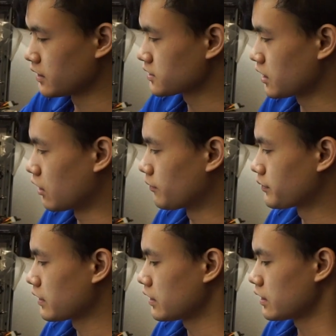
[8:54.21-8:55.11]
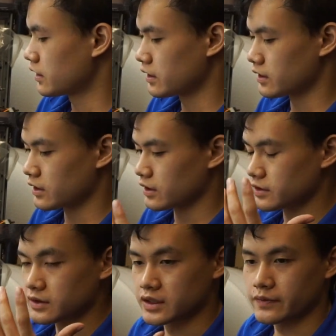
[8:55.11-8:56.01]
So,
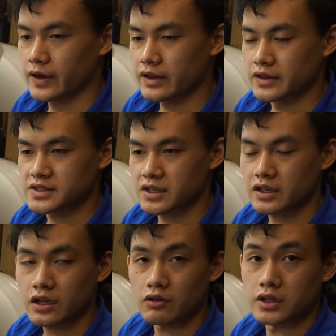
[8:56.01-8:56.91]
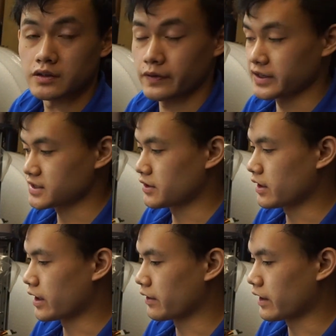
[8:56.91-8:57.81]
The, devi the circuit or the device on
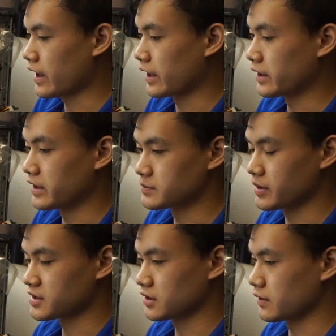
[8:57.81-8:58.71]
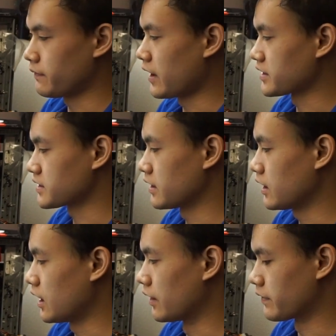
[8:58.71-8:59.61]
the other end is basically the faucet
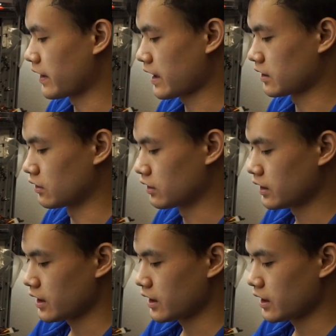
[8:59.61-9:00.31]
of the handle.